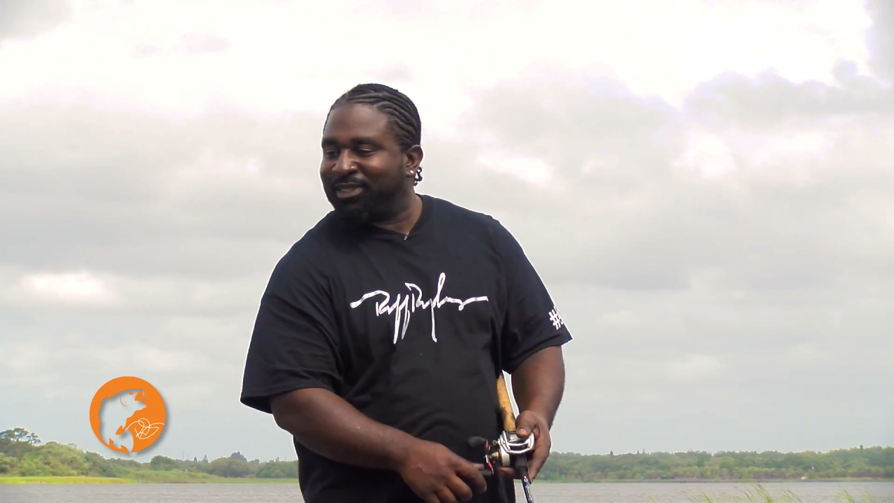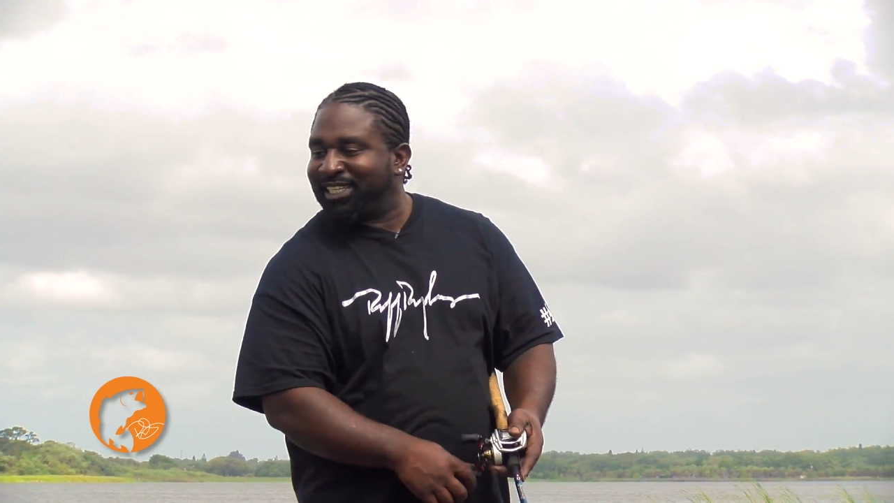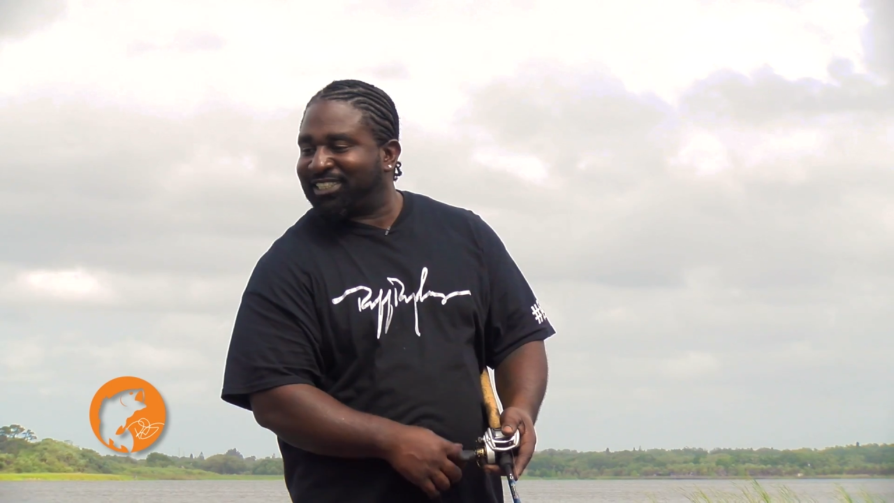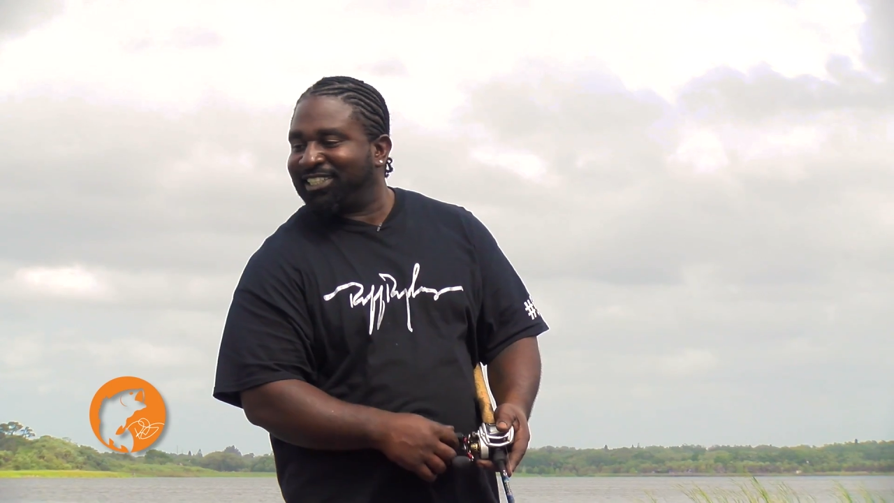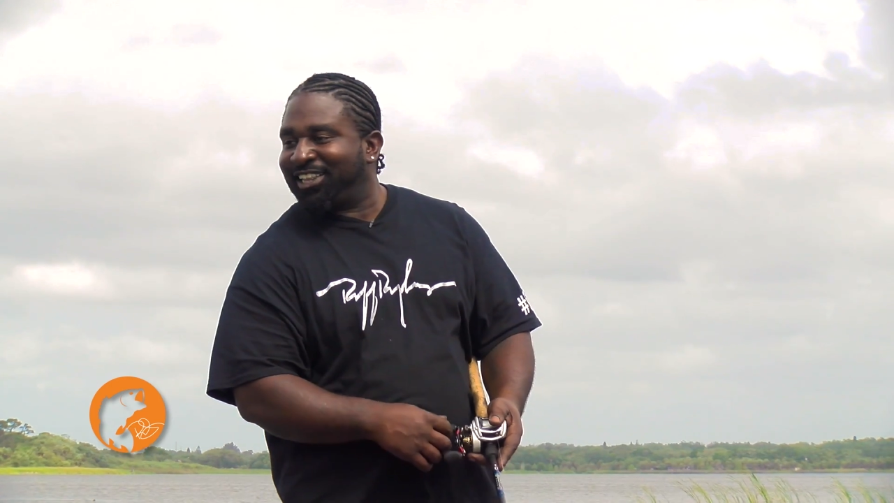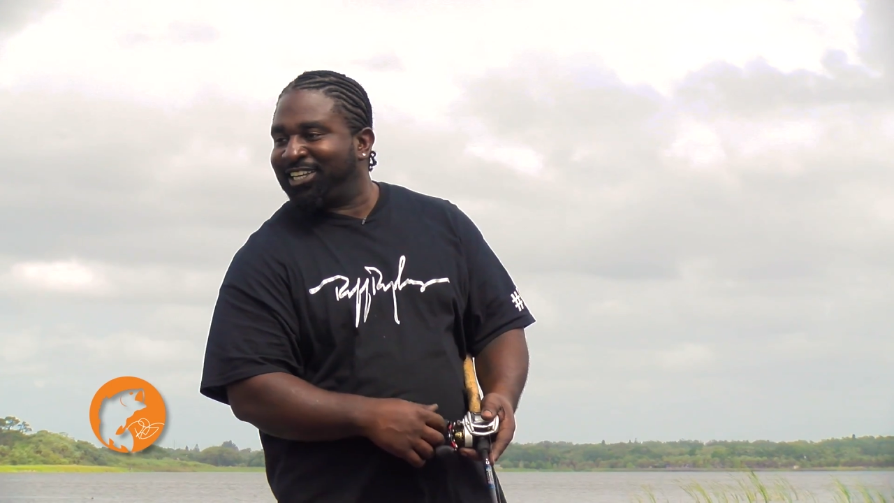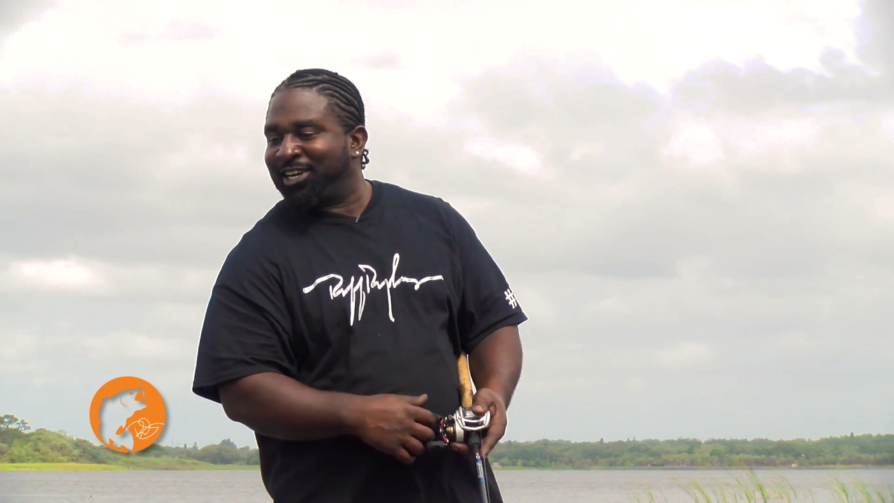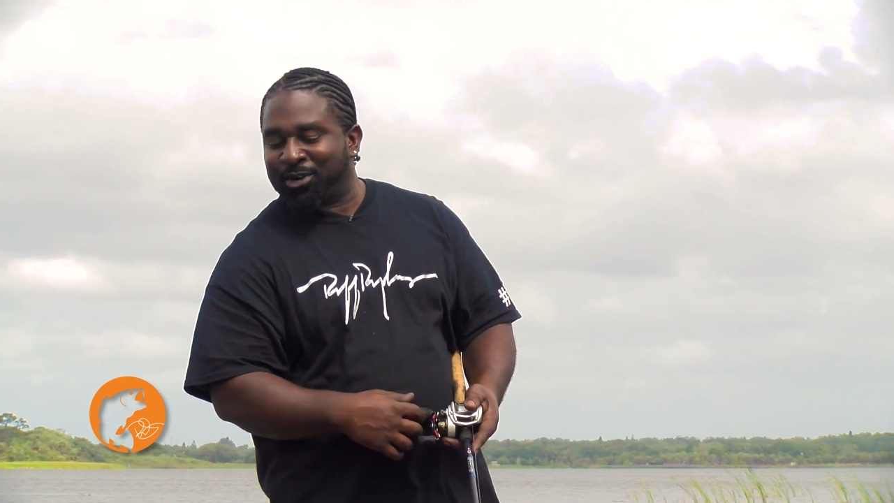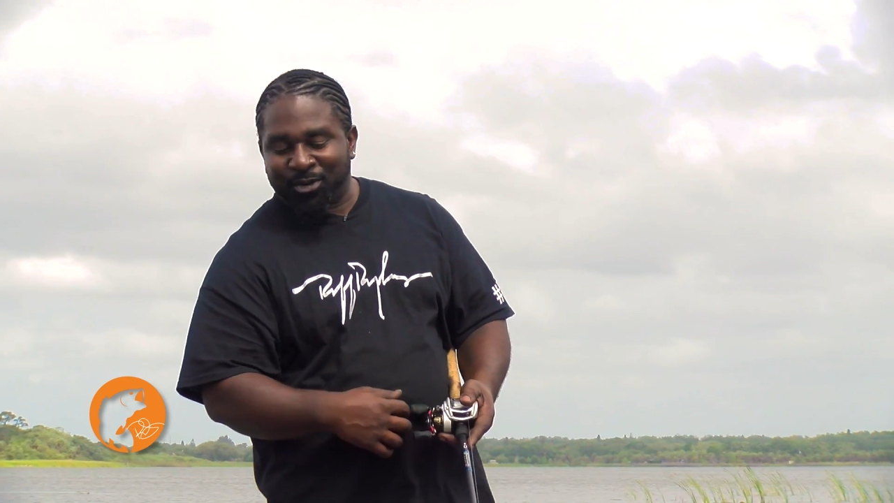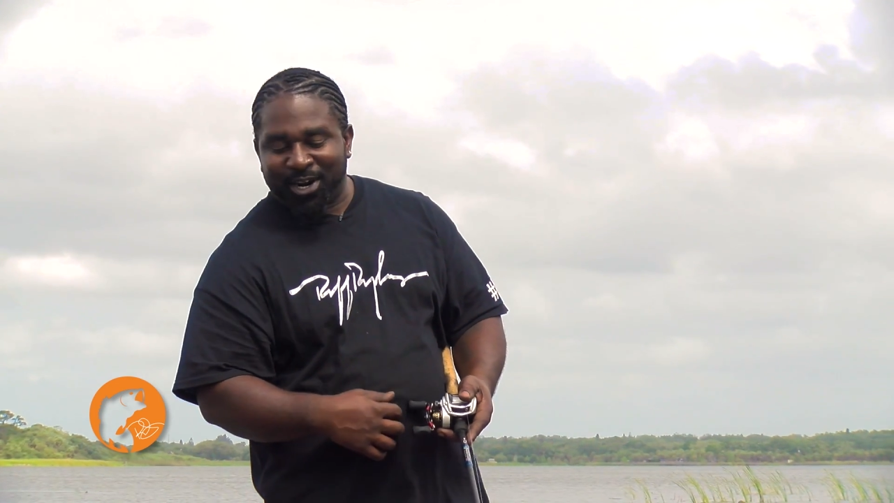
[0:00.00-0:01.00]
a position other
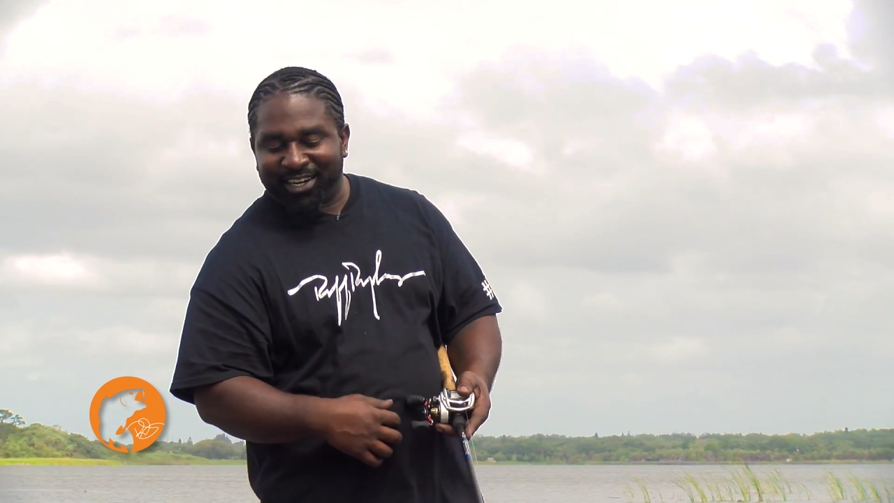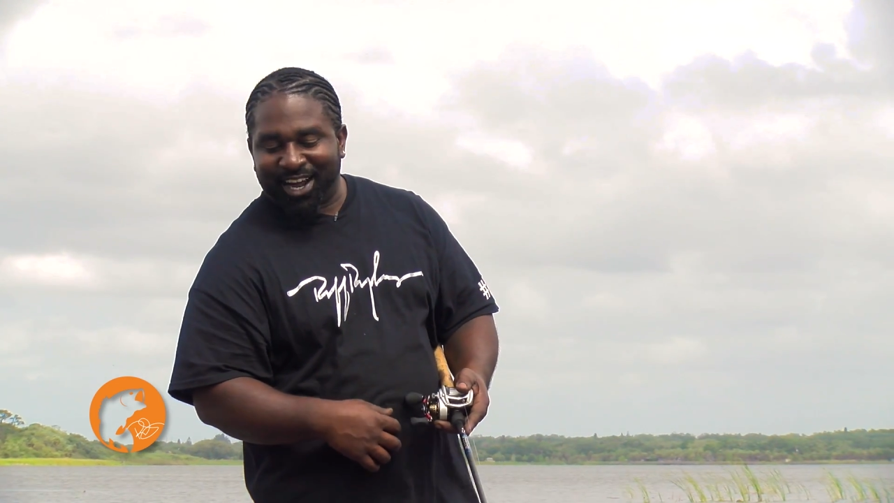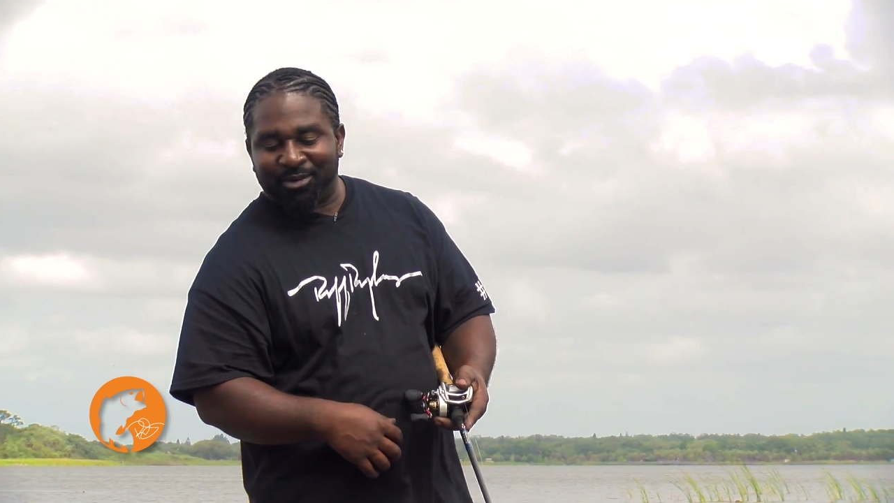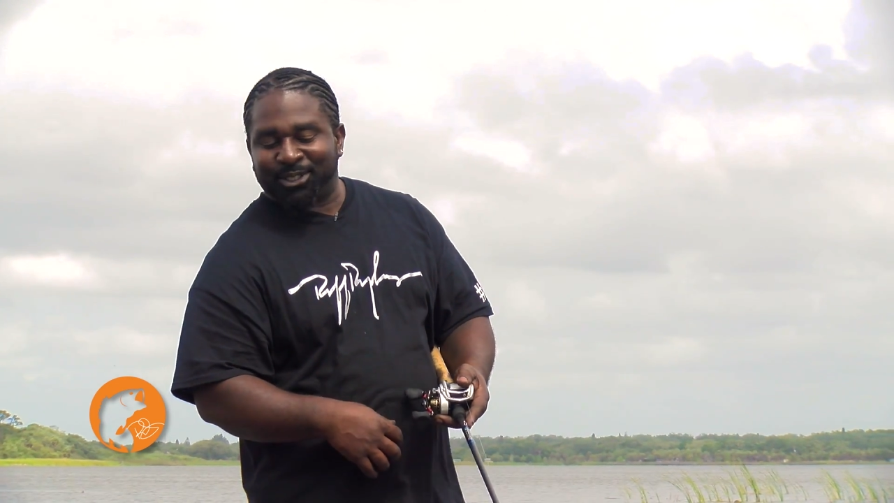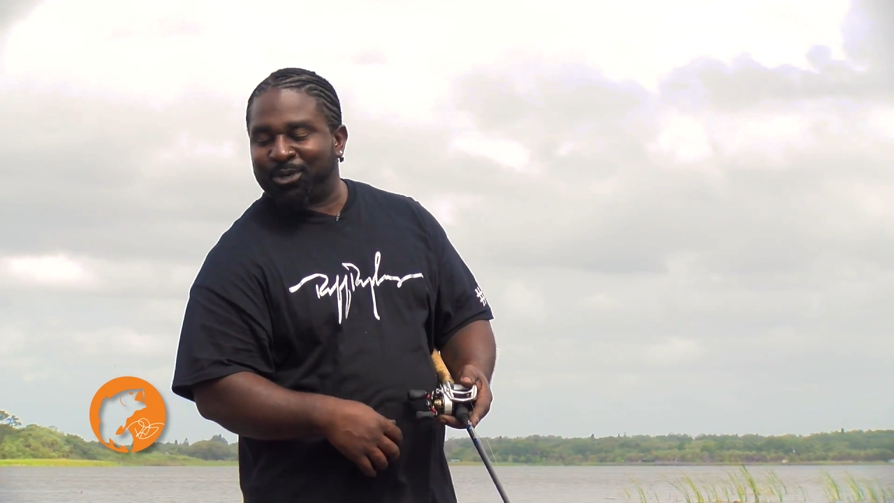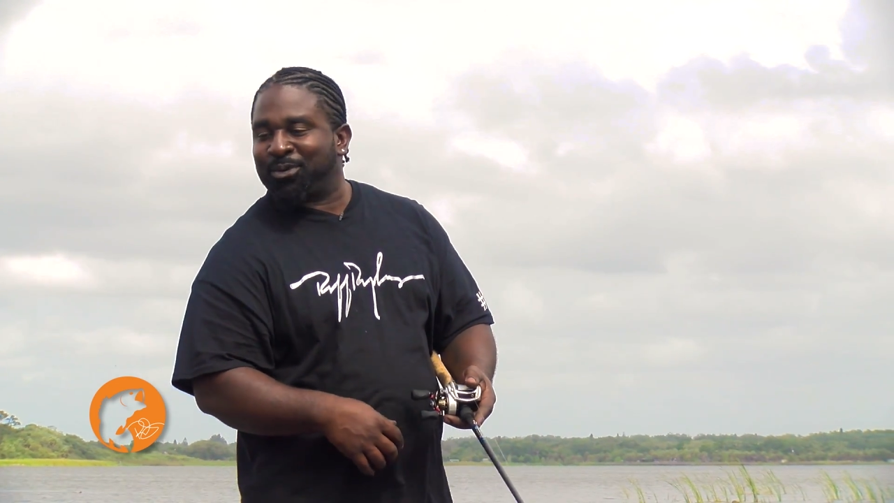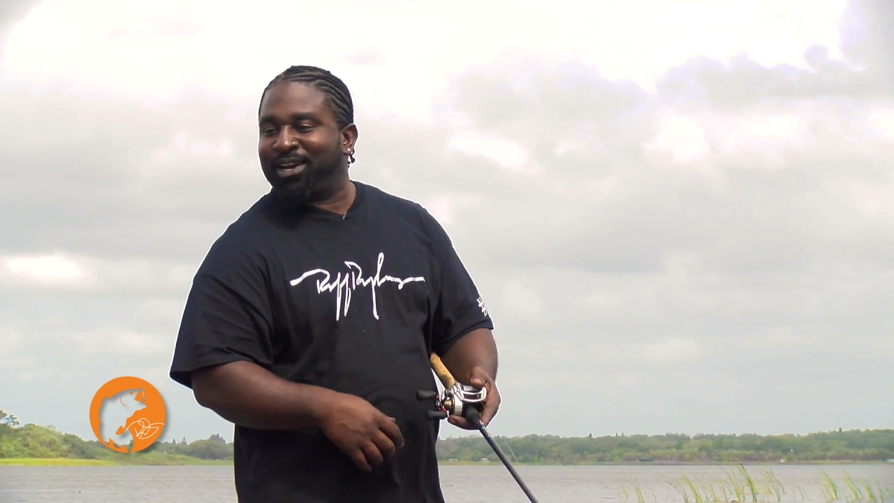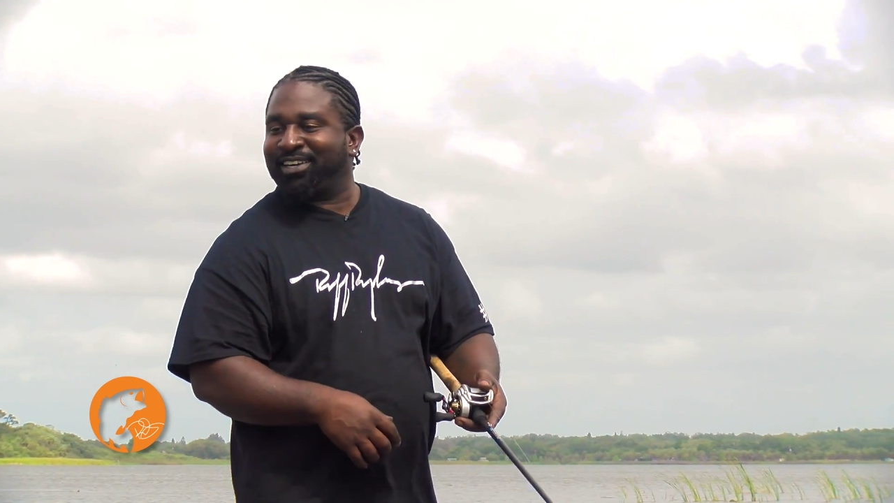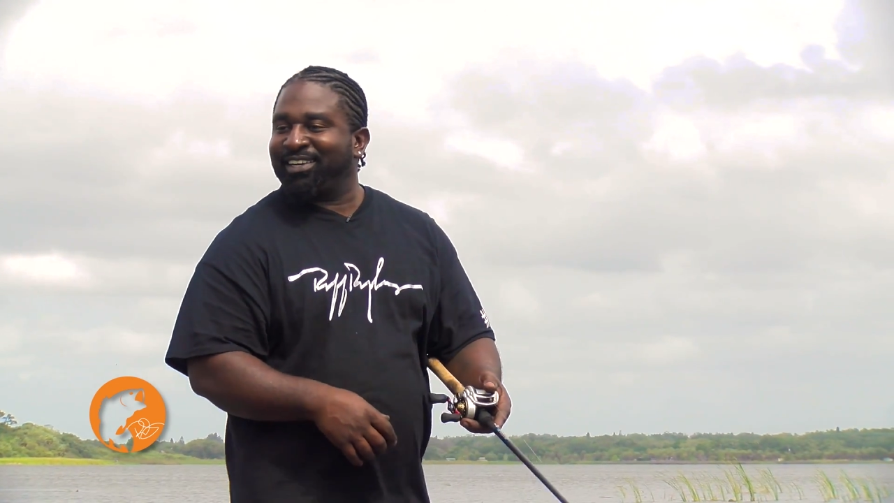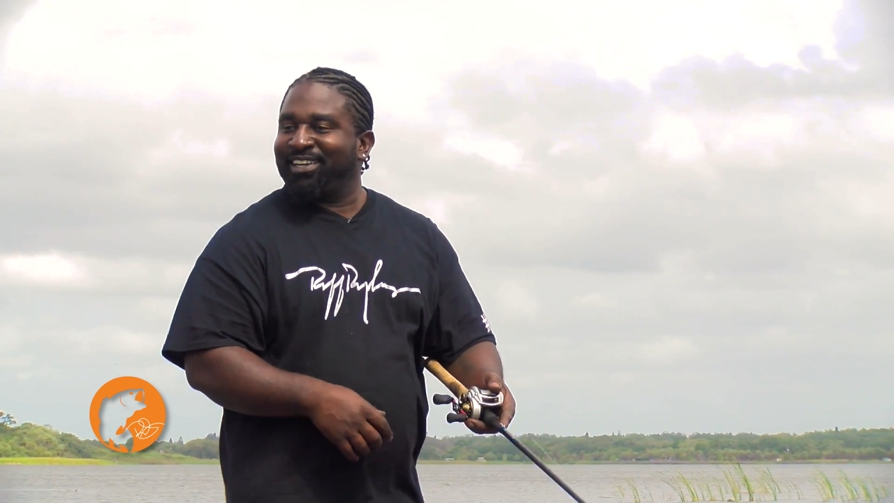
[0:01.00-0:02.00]
than a grunt. I was a grunt.